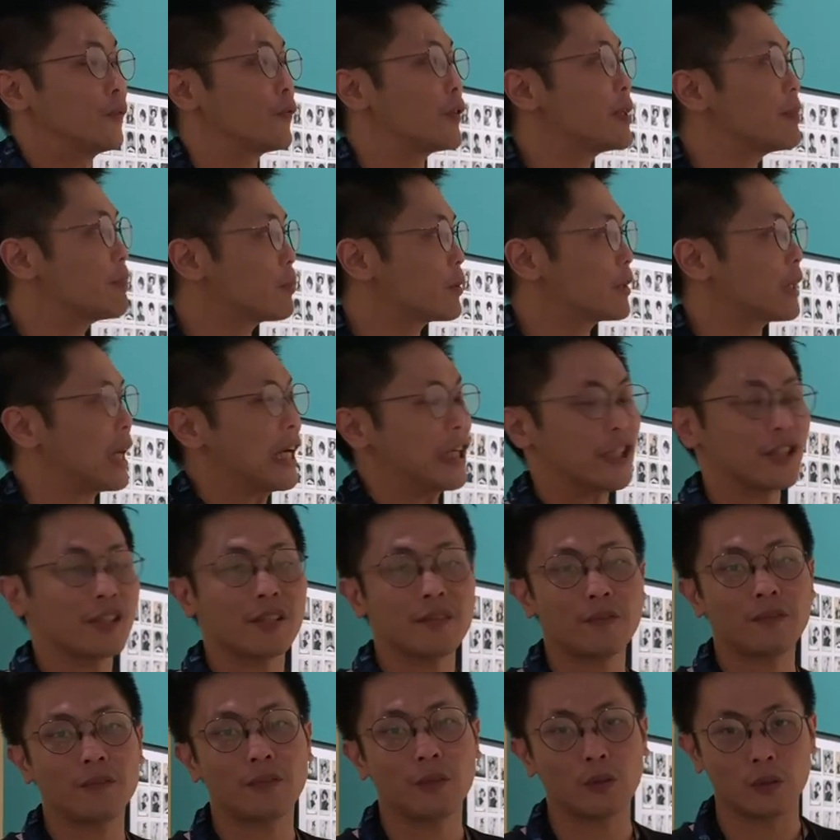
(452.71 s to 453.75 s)

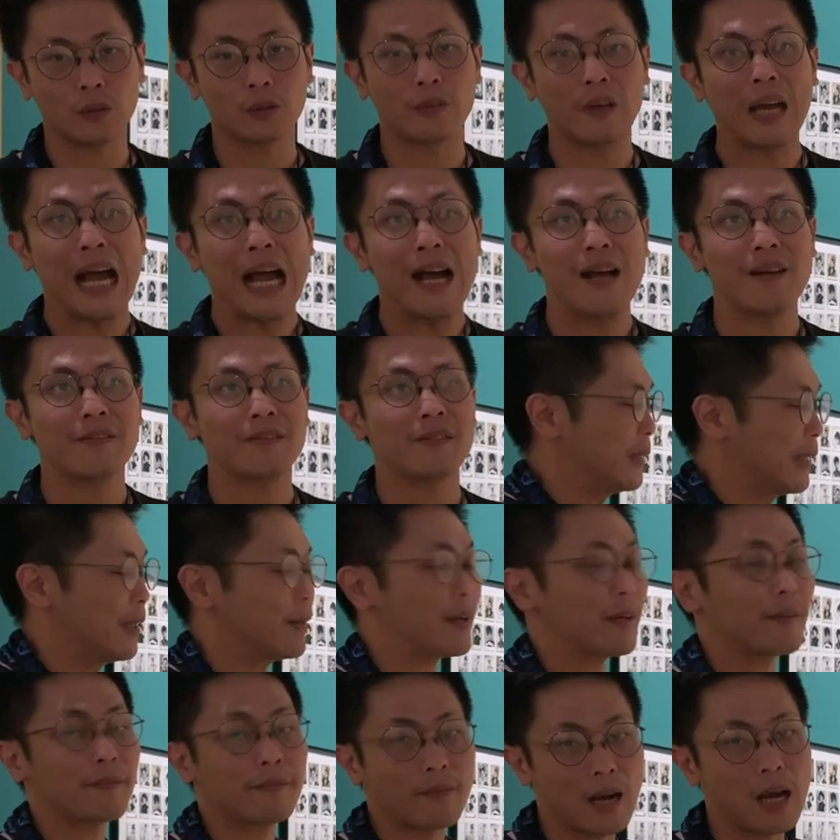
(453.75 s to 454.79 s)
reproduction photographs that
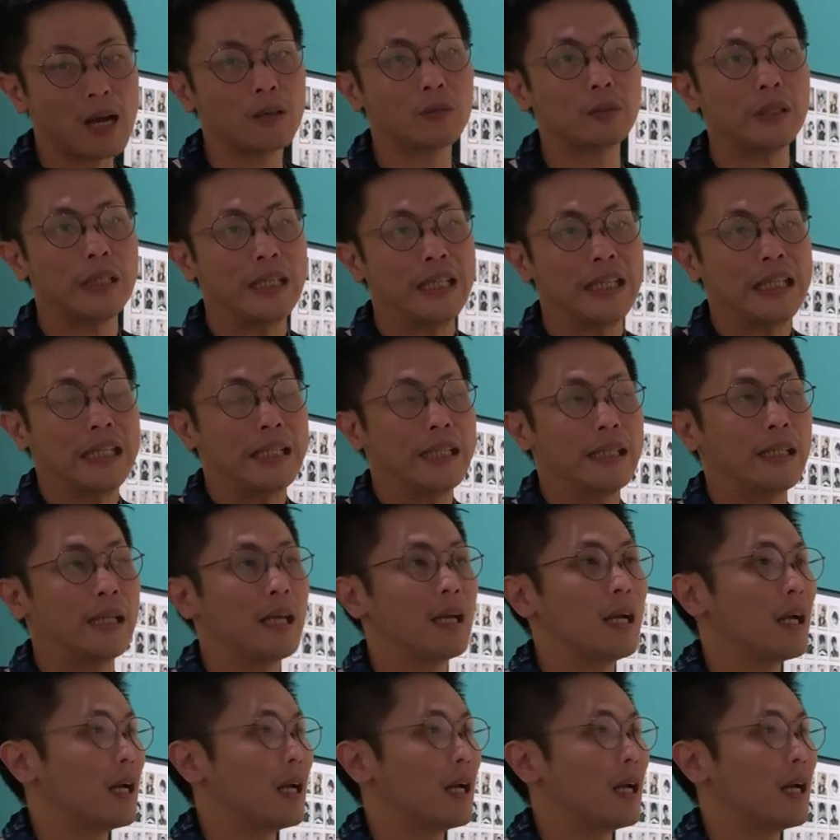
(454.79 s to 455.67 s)
are found in